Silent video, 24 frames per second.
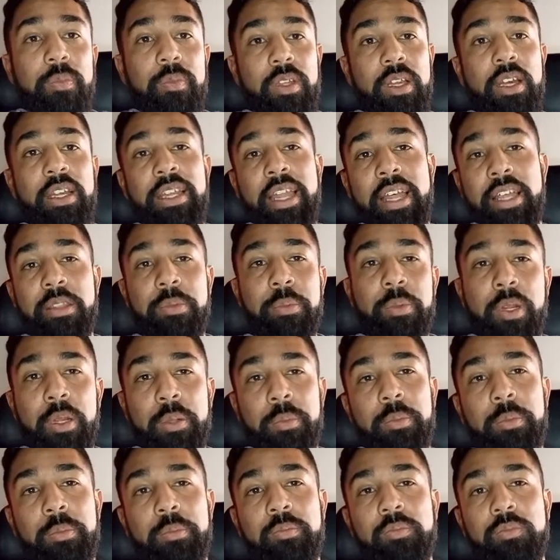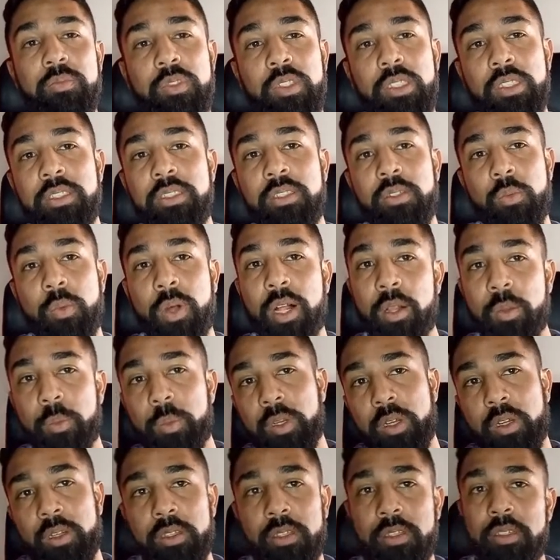Another problem, just while we're
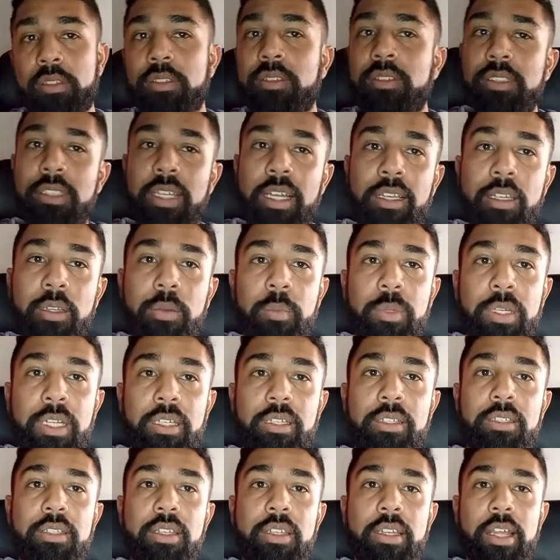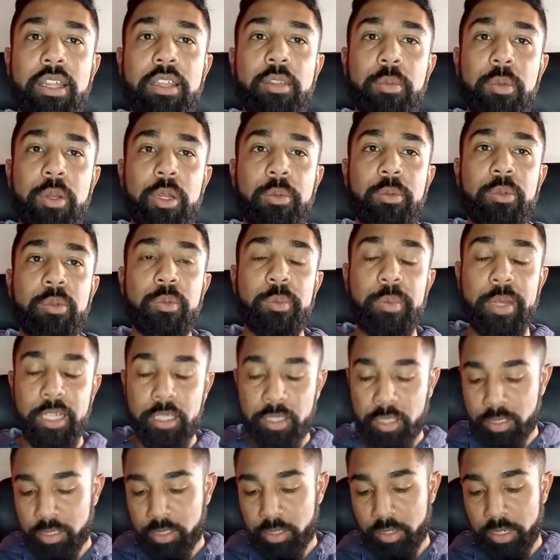on signing players, another problem with
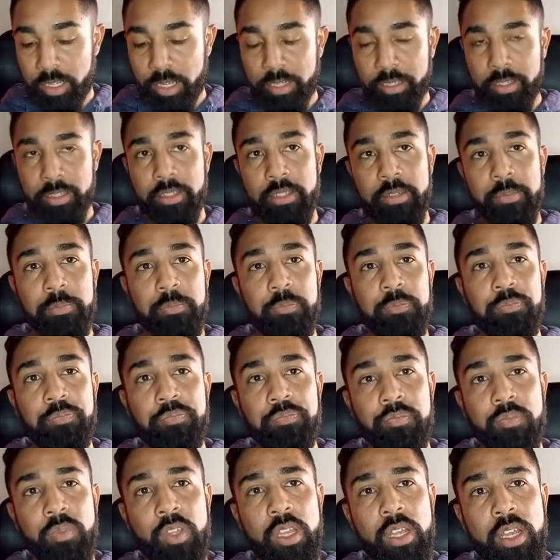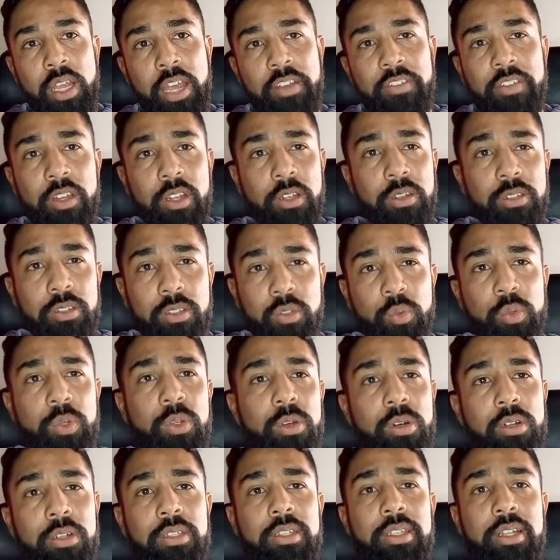Manchester United. Have you noticed we
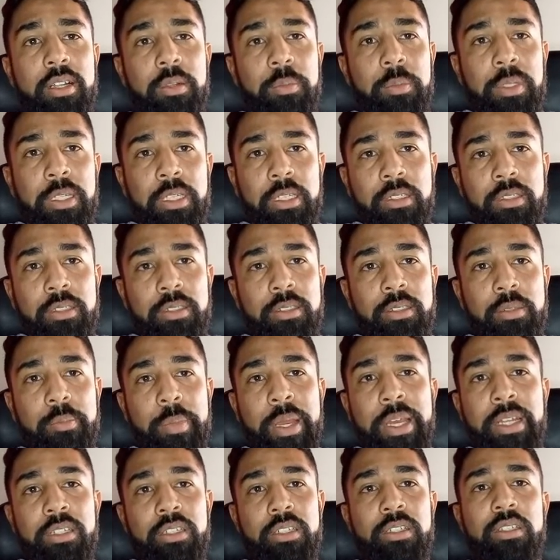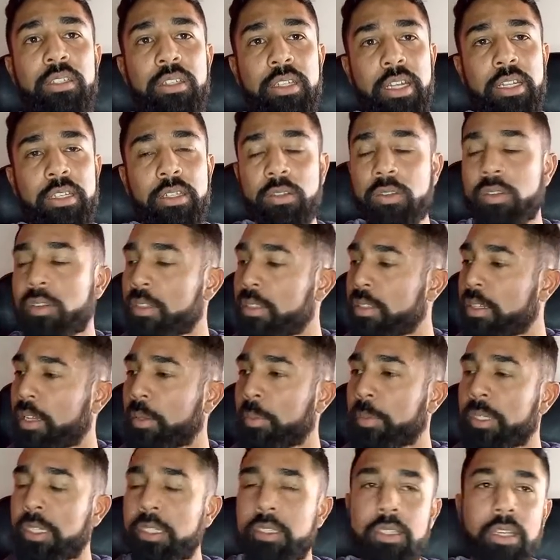can't sell players? Manchester United can't sell
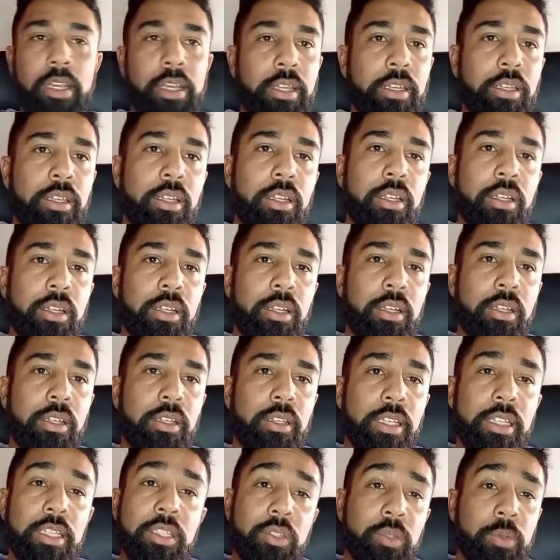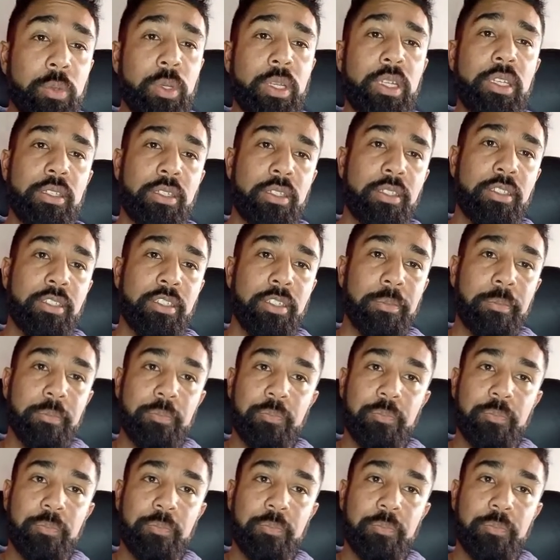players. And there's 2 reasons.